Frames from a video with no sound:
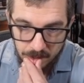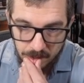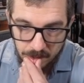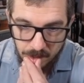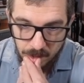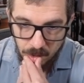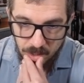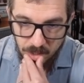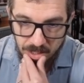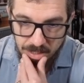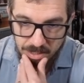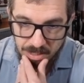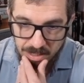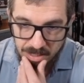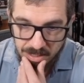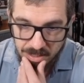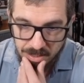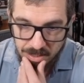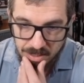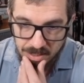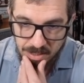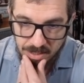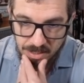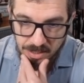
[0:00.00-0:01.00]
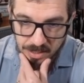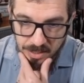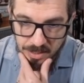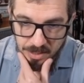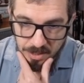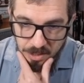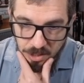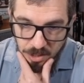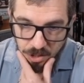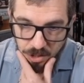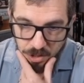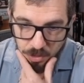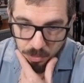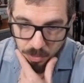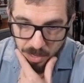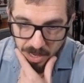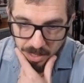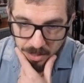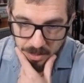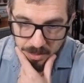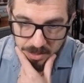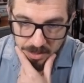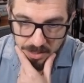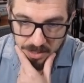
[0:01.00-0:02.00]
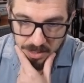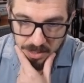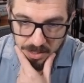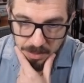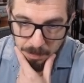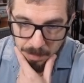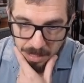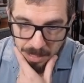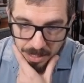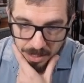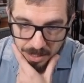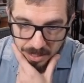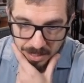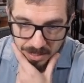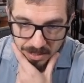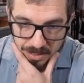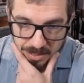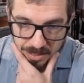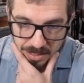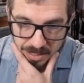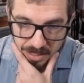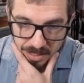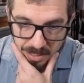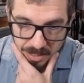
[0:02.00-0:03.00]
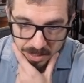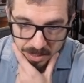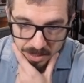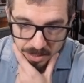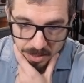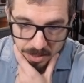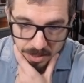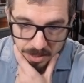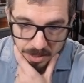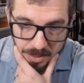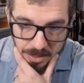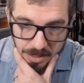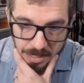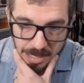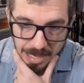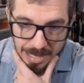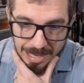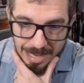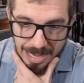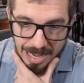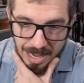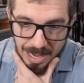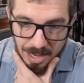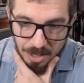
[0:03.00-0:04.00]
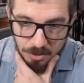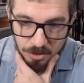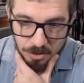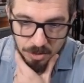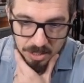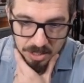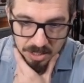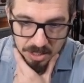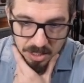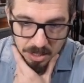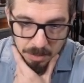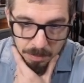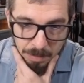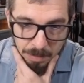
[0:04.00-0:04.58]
Look at this. This is great. This is my LinkedIn. account. This is